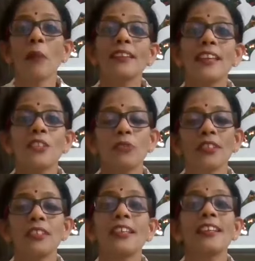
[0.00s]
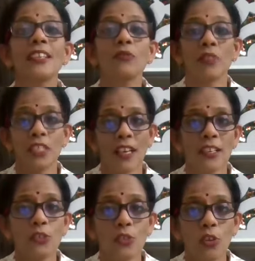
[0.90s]
And my guest for the day is
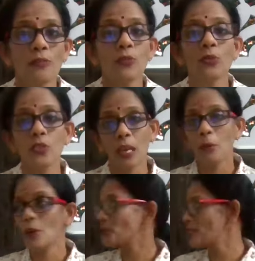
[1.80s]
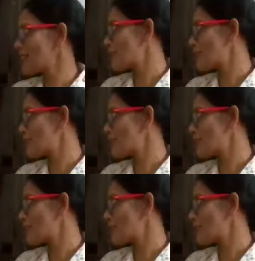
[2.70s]
Vaishali Shroff, who's come out with